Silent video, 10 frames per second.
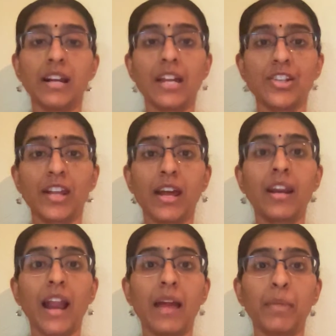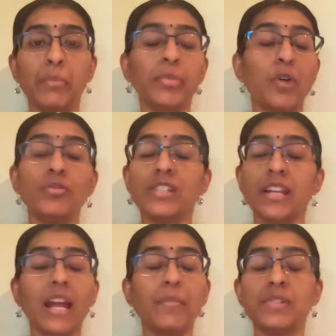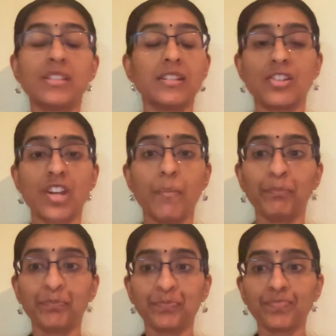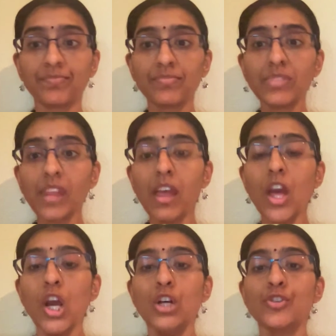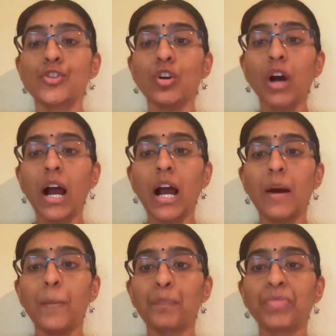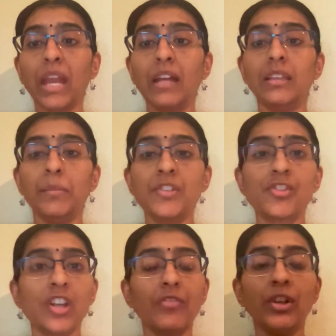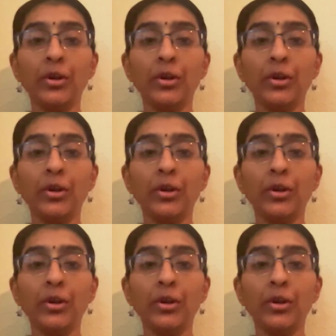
Acharya, and I'm proud to say that I am his Sishya. So the mystery of the